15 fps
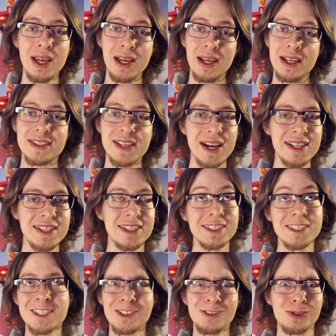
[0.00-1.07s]
His eyes are
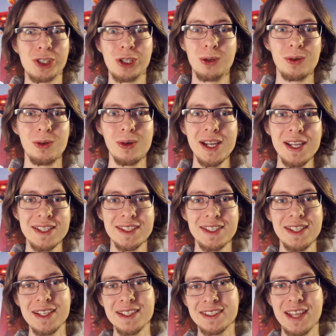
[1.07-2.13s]
so crazy,
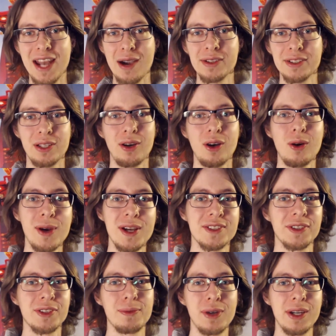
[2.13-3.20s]
his character always
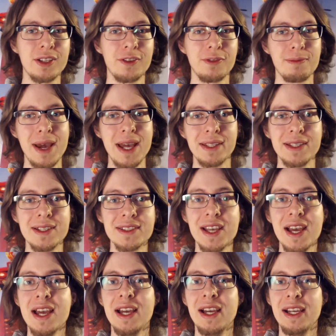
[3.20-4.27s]
on the brink of madness.
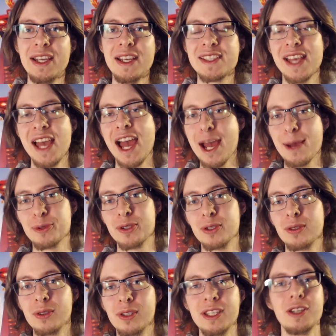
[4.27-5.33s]
He's
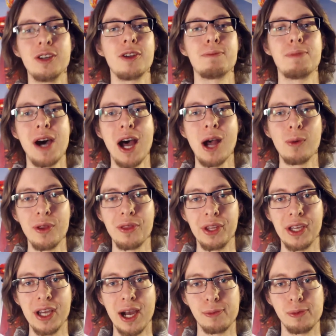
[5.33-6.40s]
absolutely on par with
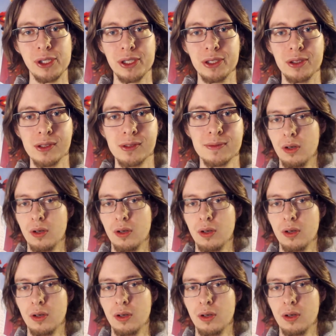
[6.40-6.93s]
DiCaprio.